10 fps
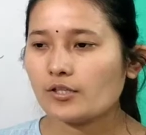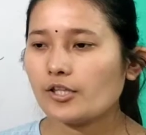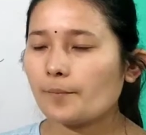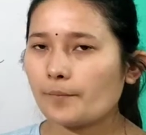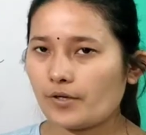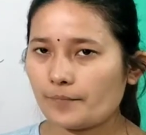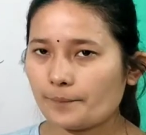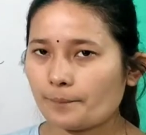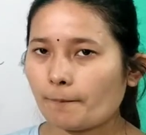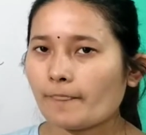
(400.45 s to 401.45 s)
Number.
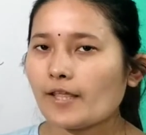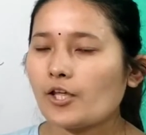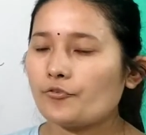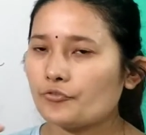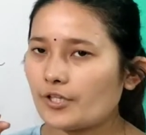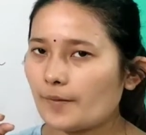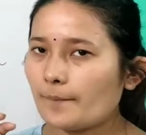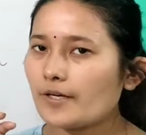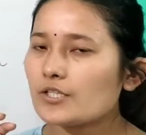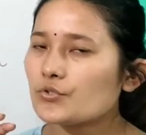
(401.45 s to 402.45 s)
If the
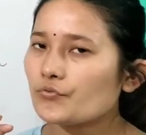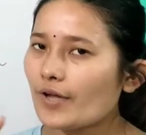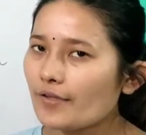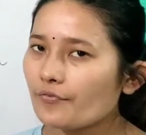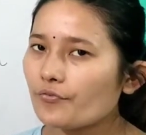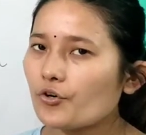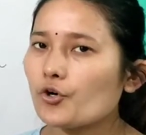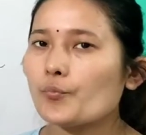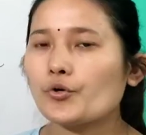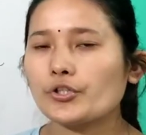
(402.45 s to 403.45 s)
number is 5
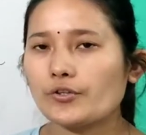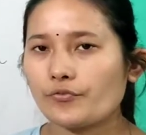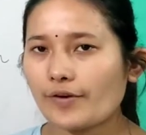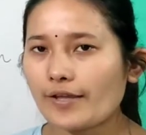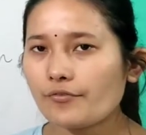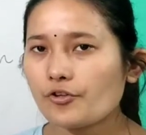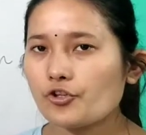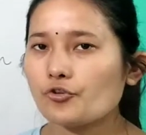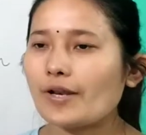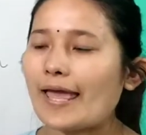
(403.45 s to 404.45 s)
or more than 5,
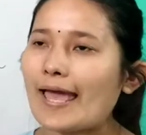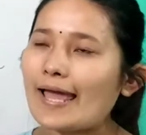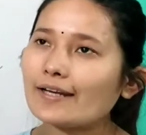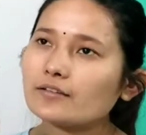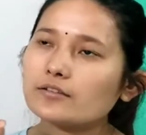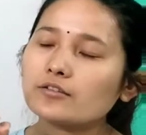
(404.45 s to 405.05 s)
you will add